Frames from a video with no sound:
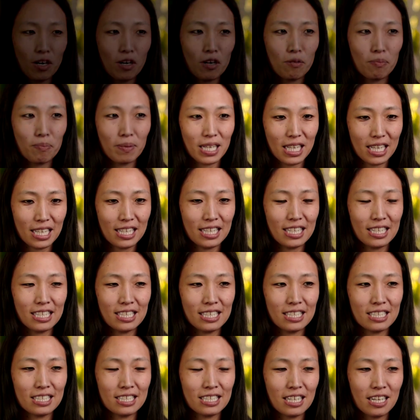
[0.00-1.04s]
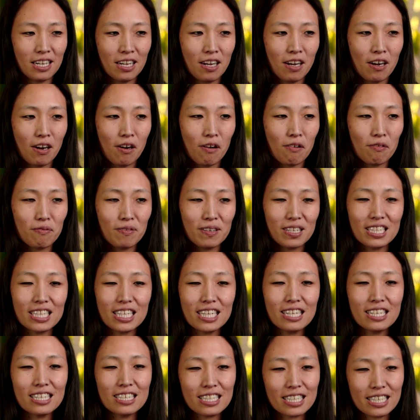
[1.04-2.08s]
Hope is
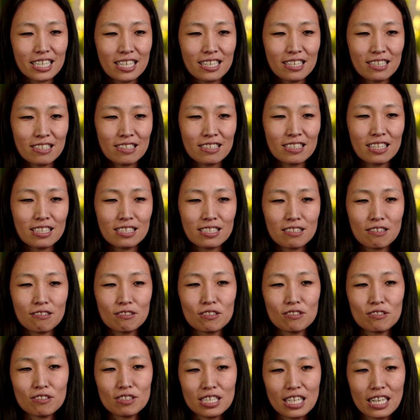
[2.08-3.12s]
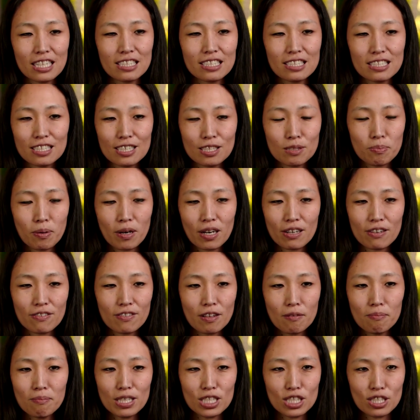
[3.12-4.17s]
really clear that social justice is part
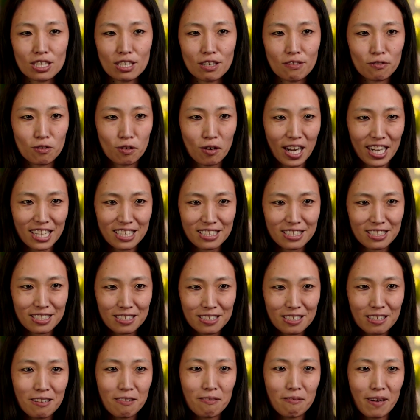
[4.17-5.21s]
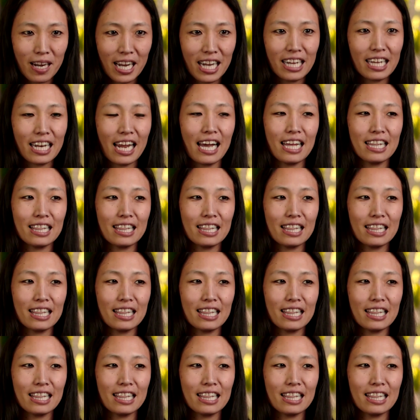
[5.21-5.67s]
of the mission of Christ, right?